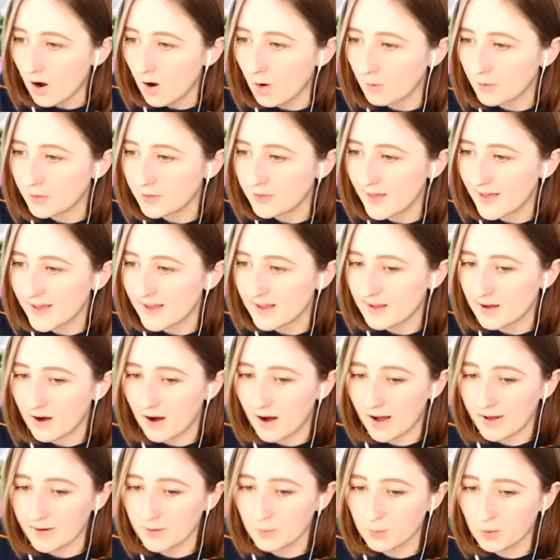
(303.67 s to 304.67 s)
Oh, thank
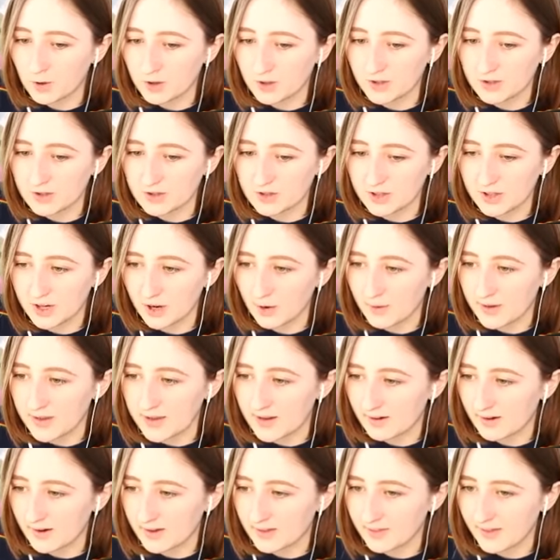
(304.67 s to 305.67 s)
God. We're good to go
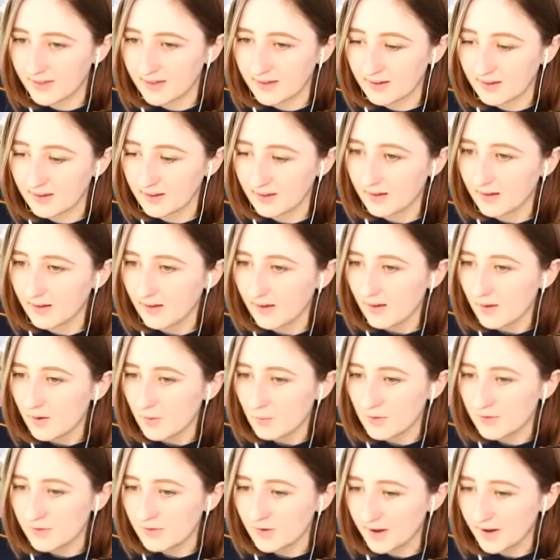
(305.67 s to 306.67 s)
here, I think.
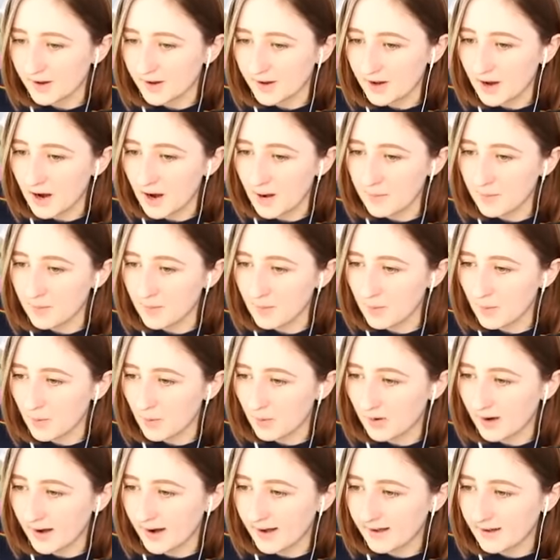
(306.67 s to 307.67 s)
We've got a couple
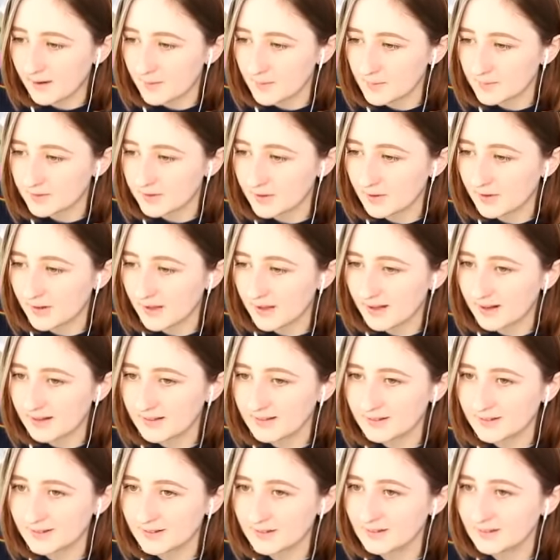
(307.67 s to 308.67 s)
more items. He'll get
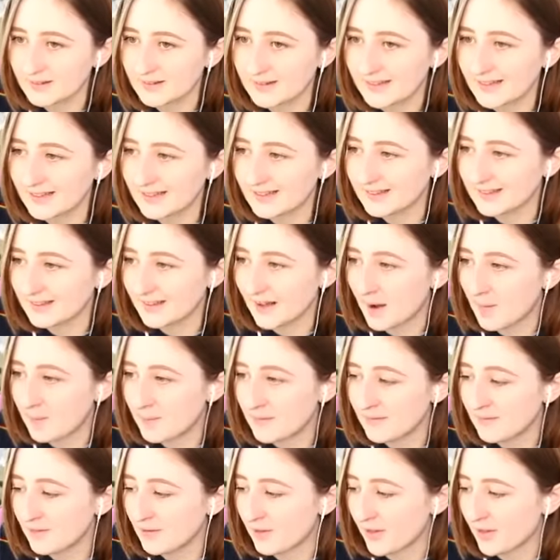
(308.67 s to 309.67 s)
his needs
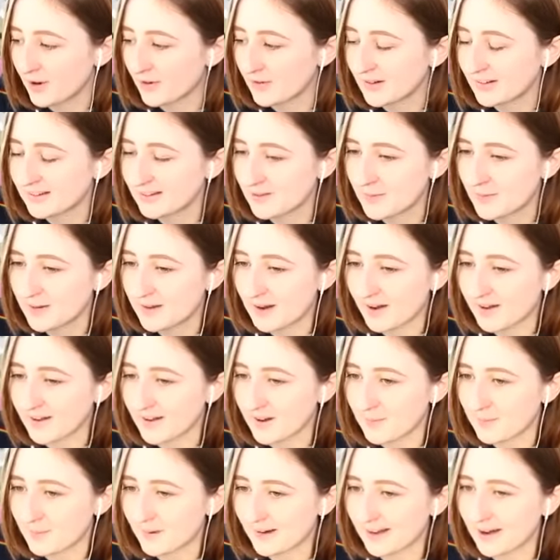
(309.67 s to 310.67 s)
up, even though they don't need to be
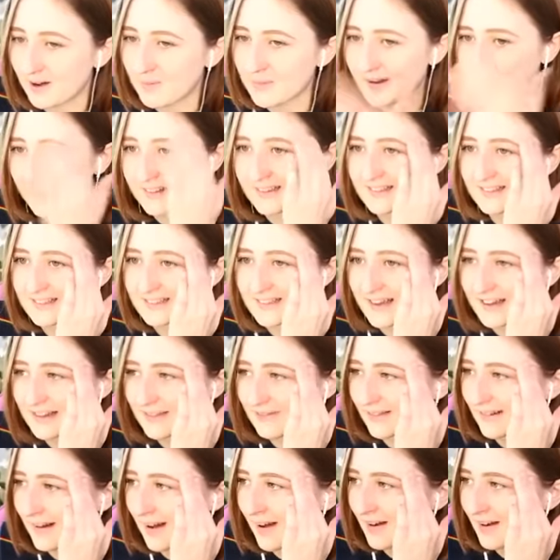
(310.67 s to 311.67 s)
gotten up right now because he's not even